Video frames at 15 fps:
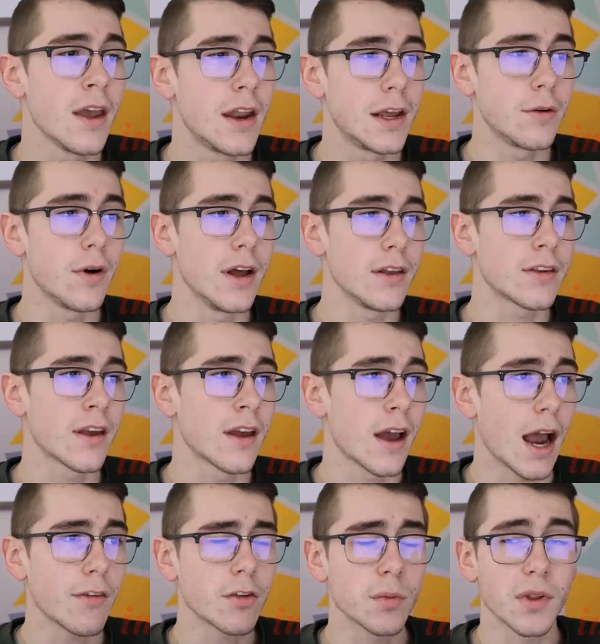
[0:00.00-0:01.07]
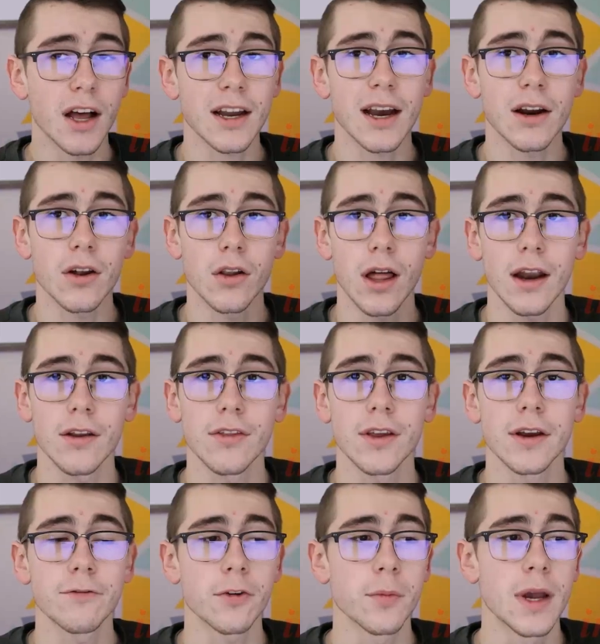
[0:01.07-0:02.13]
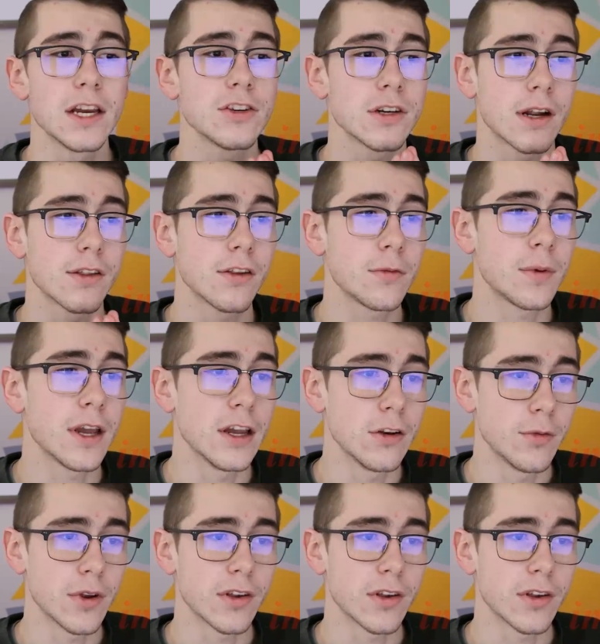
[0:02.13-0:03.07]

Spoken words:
anyways, I have to block out a lot of the information on this page